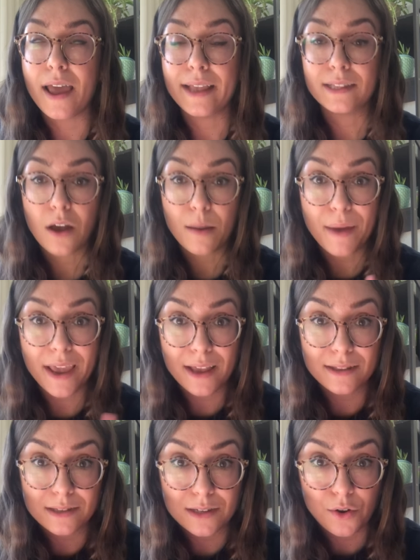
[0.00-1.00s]
It's on my
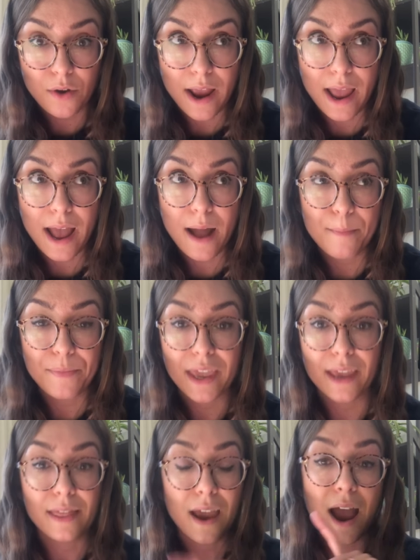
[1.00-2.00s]
Instagram
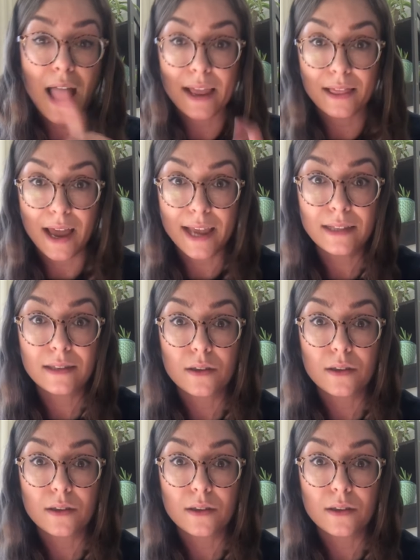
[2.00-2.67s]
in the highlights,